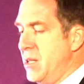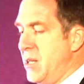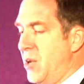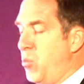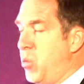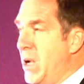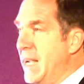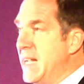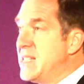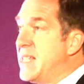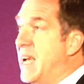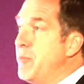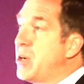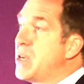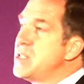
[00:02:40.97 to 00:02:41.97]
And why is
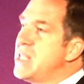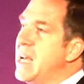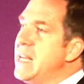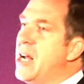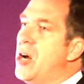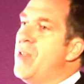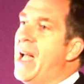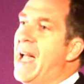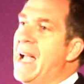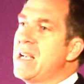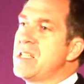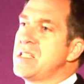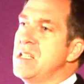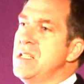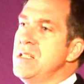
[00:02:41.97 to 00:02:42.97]
that? Because they know that
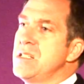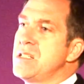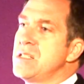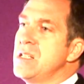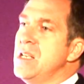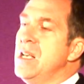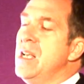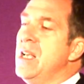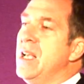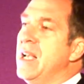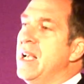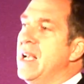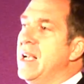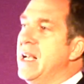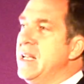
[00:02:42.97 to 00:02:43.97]
excellence
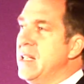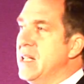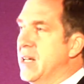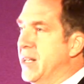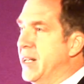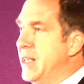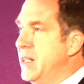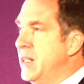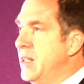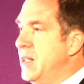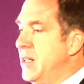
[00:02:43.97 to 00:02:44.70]
in learning